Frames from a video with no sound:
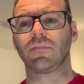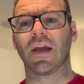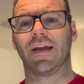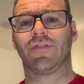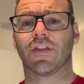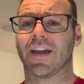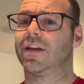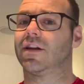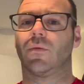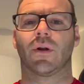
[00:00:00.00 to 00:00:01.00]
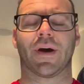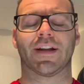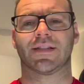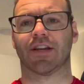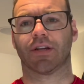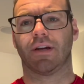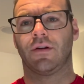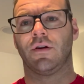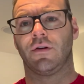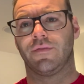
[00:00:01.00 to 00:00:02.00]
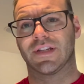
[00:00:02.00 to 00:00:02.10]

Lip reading: if you're thinking you don't want to add another